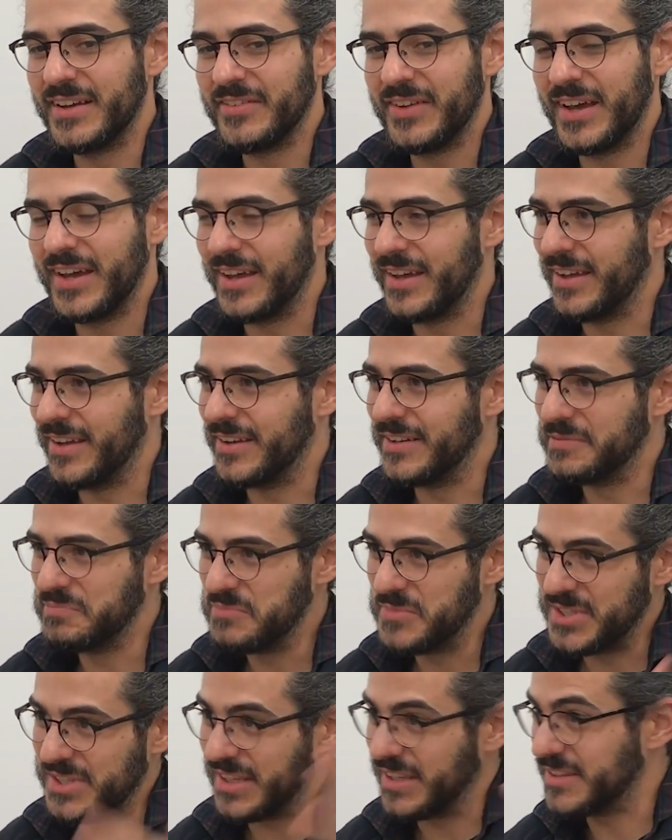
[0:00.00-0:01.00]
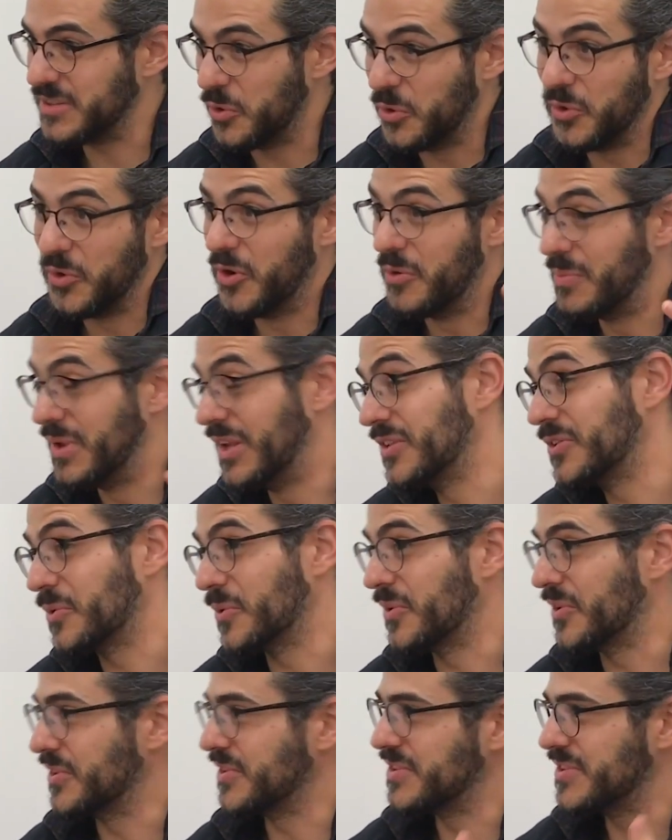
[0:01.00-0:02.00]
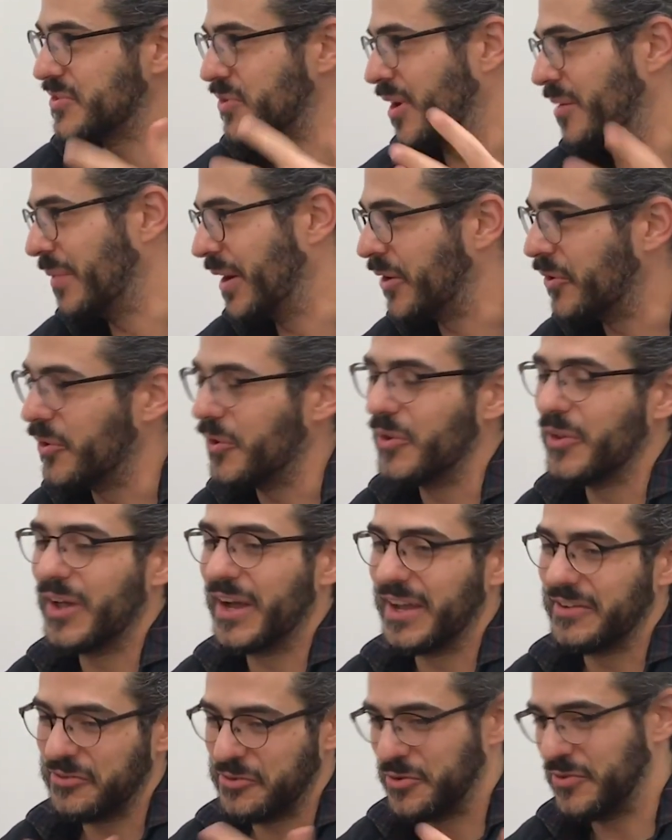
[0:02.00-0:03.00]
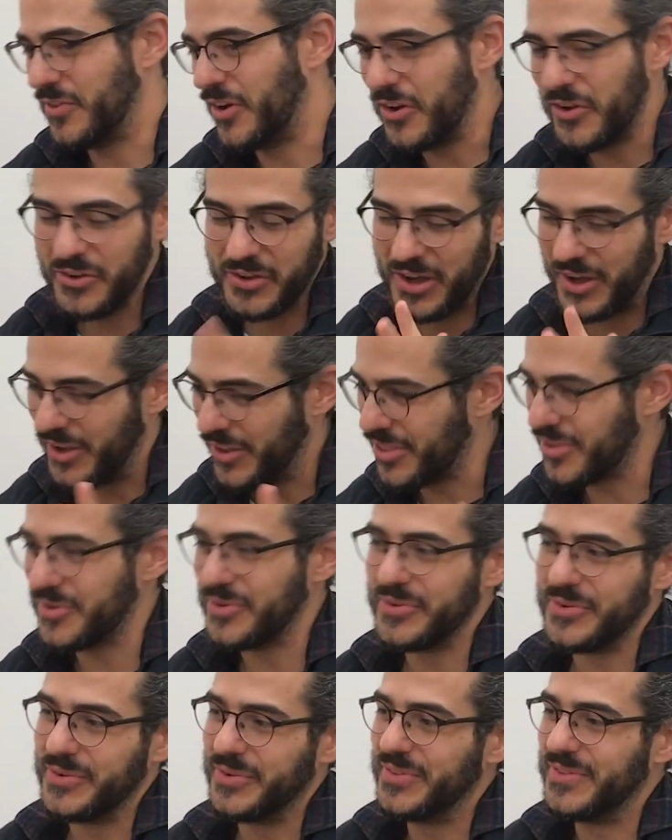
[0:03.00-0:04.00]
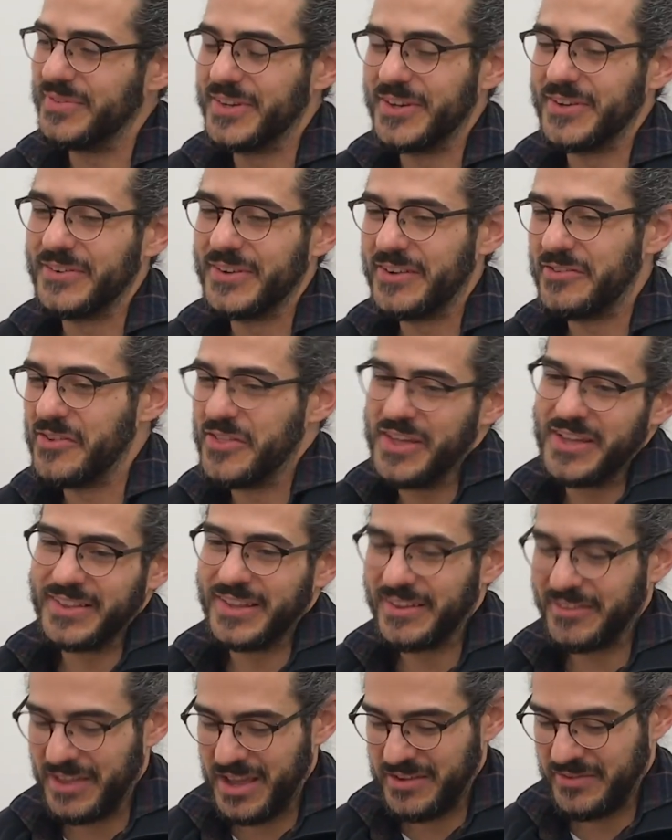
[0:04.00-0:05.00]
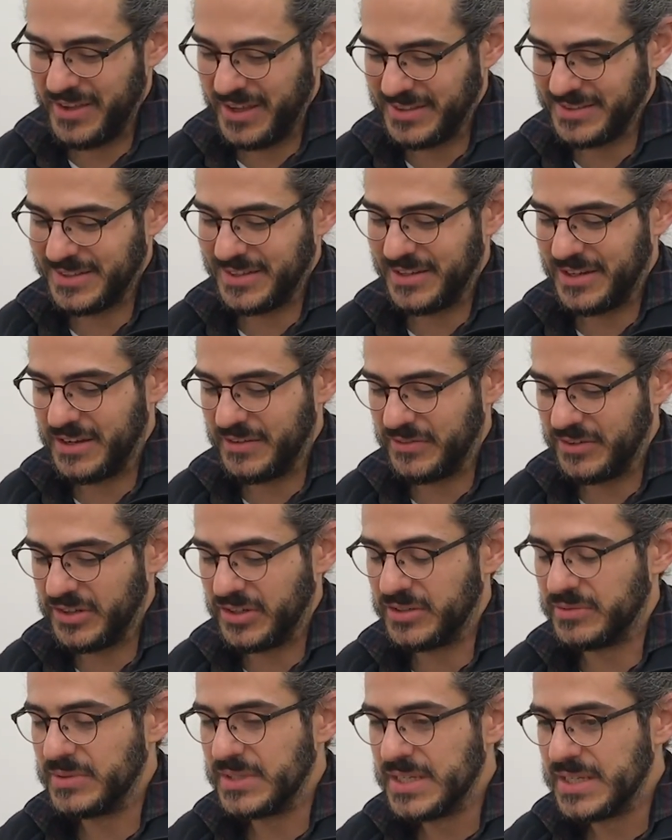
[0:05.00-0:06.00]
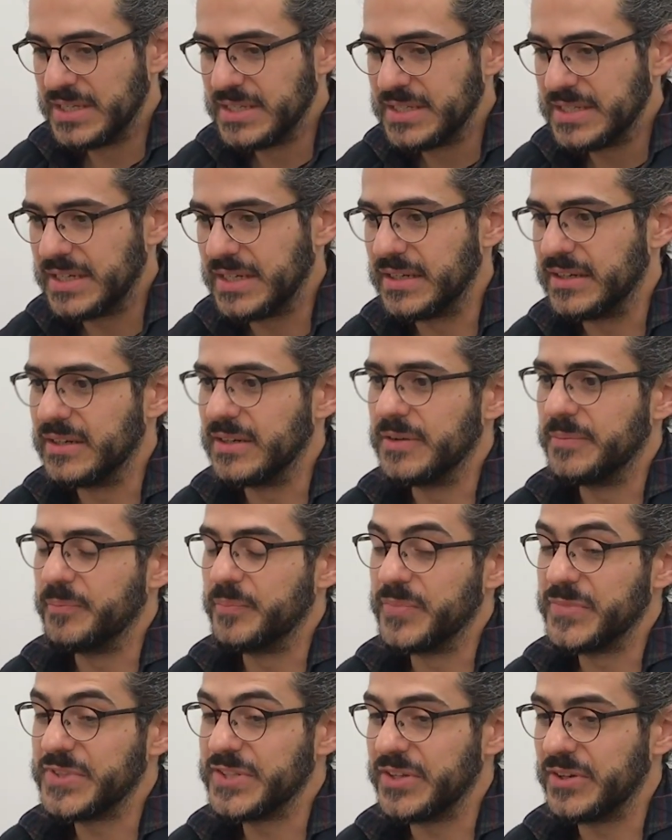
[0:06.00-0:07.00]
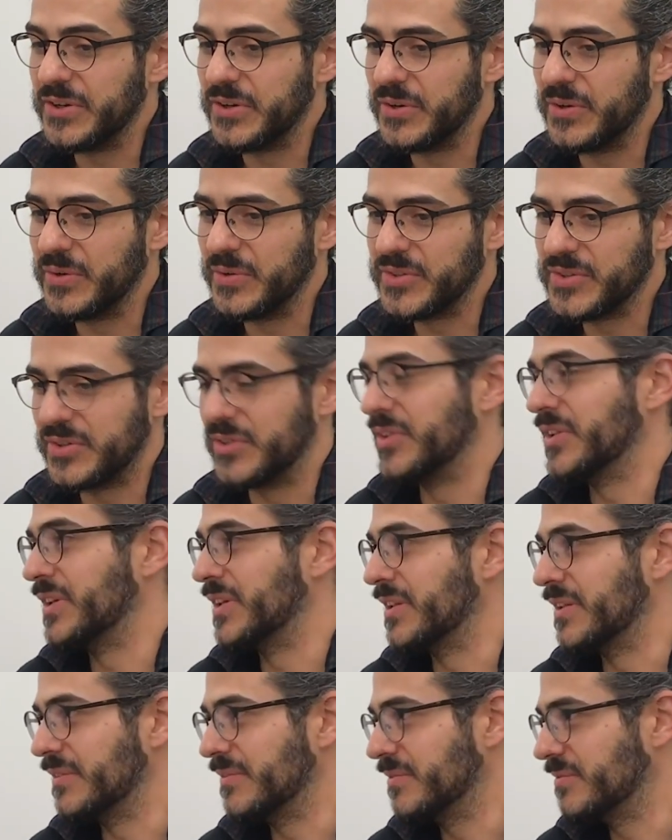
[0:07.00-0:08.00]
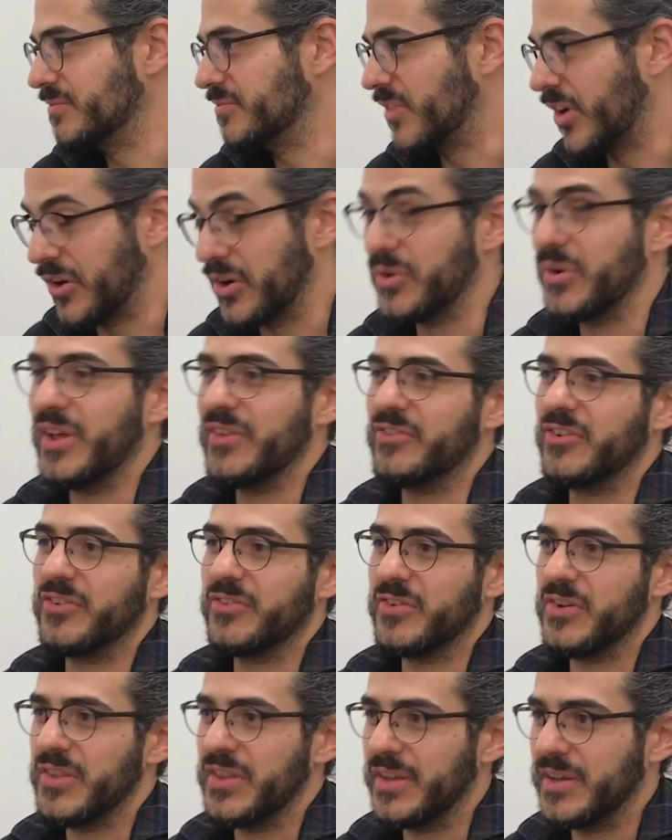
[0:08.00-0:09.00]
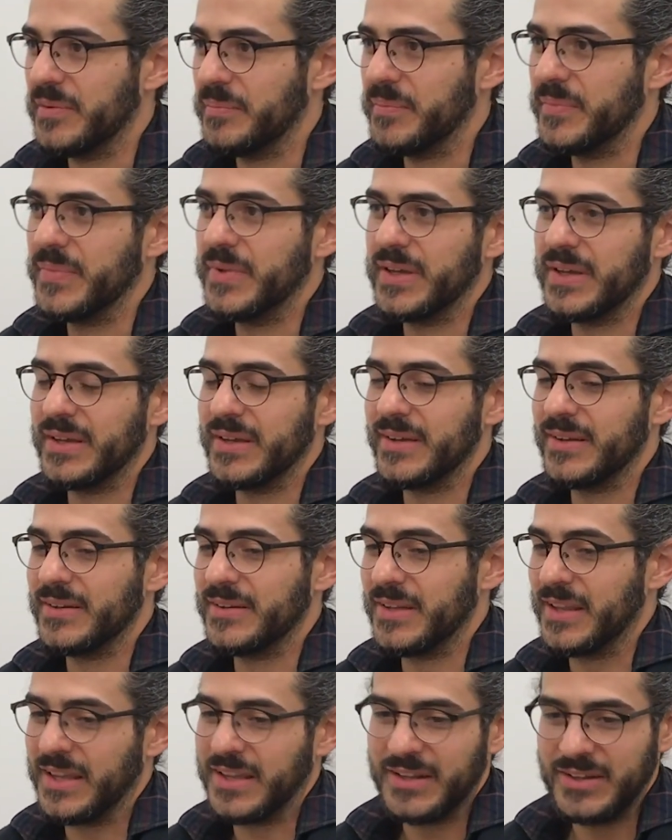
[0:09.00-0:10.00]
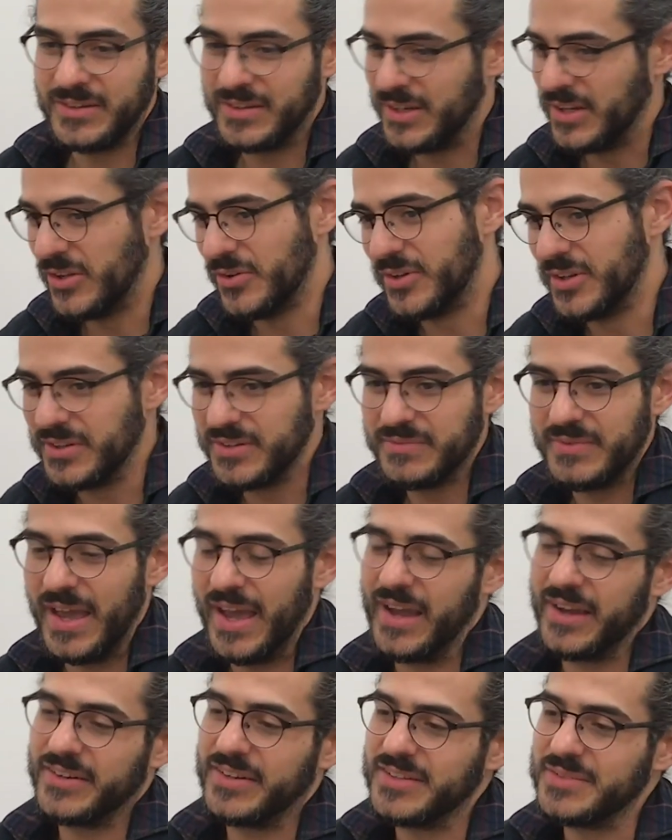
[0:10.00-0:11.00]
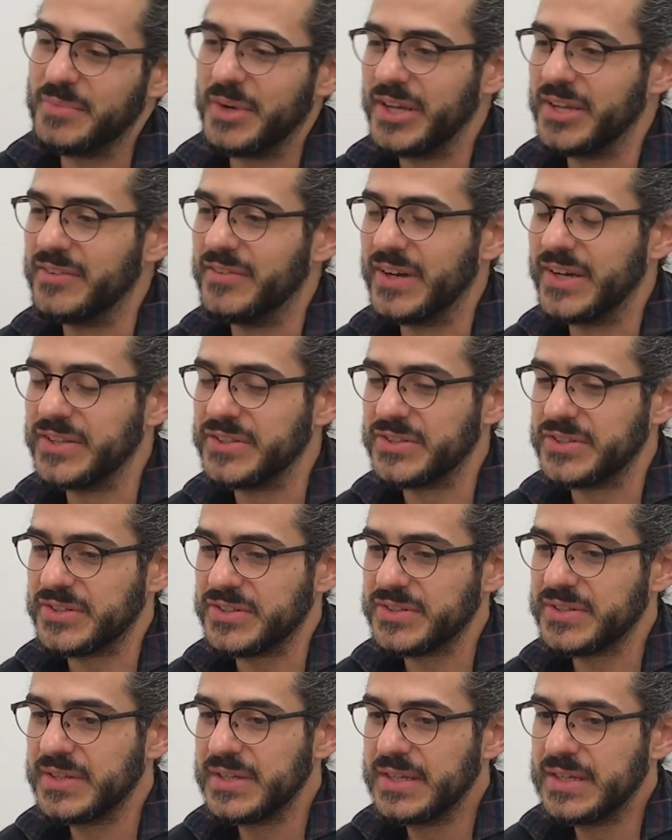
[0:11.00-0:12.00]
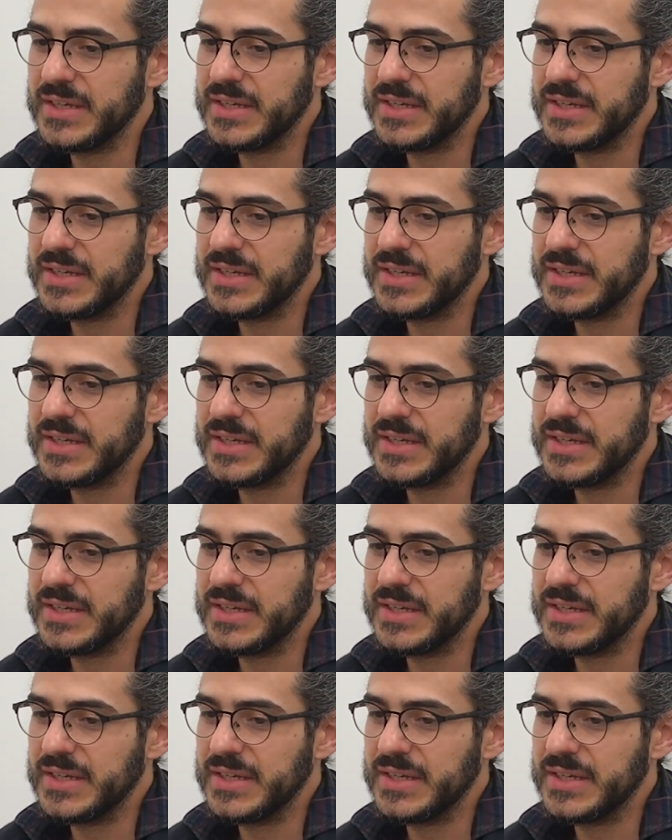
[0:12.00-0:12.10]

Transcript: I've had 6 older mentors throughout my whole life who have all gone through everything that life has to offer. So certainly very grateful for them, and they continue to act as my advisors.